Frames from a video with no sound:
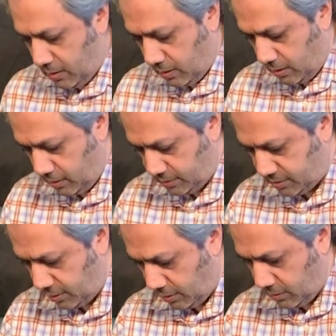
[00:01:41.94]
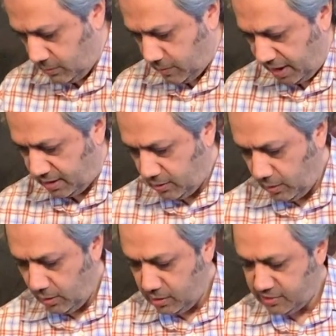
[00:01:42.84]
also it
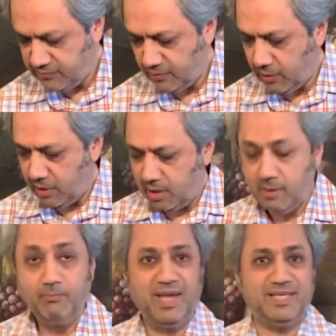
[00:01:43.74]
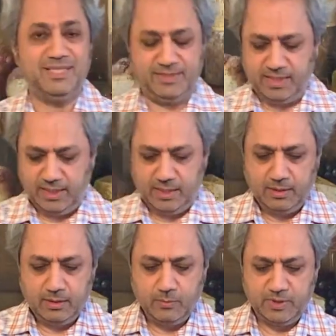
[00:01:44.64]
calls for
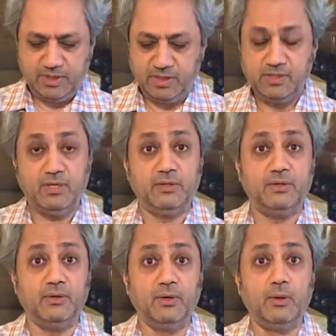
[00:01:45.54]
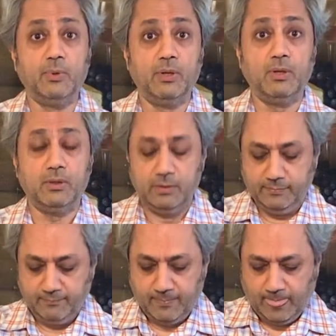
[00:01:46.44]
Benedictine, which is another herbal,
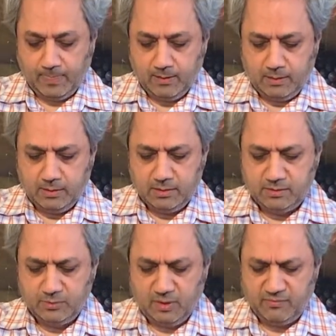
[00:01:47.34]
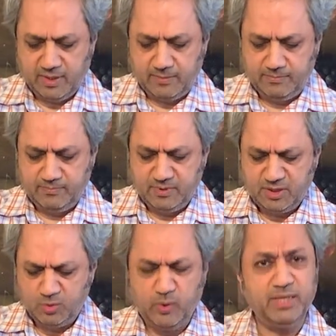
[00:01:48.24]
it's sort of a
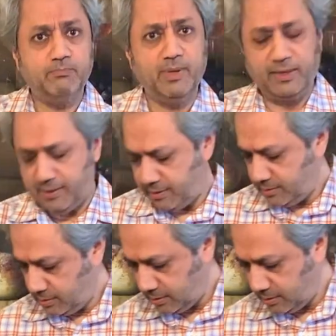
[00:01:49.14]
sweet bitter